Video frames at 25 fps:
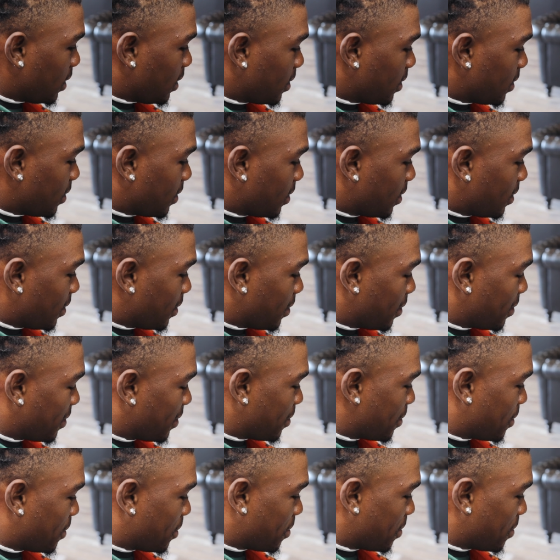
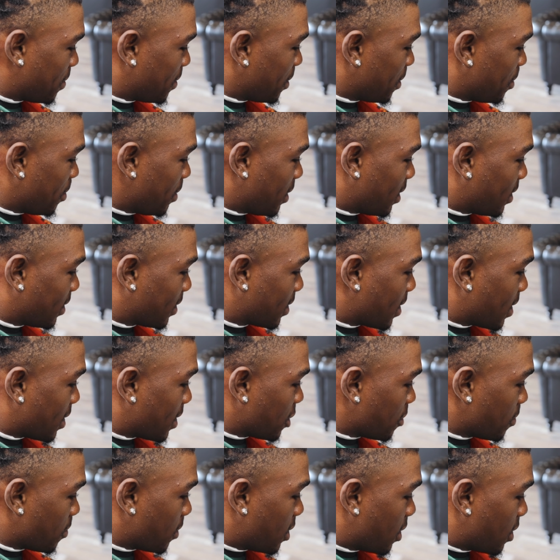them niggas got
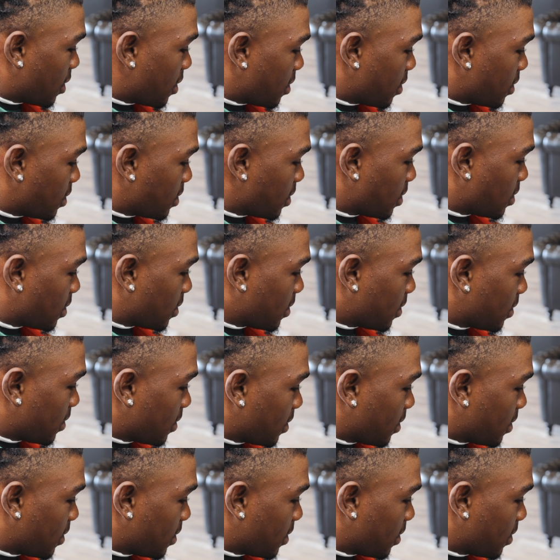some cars.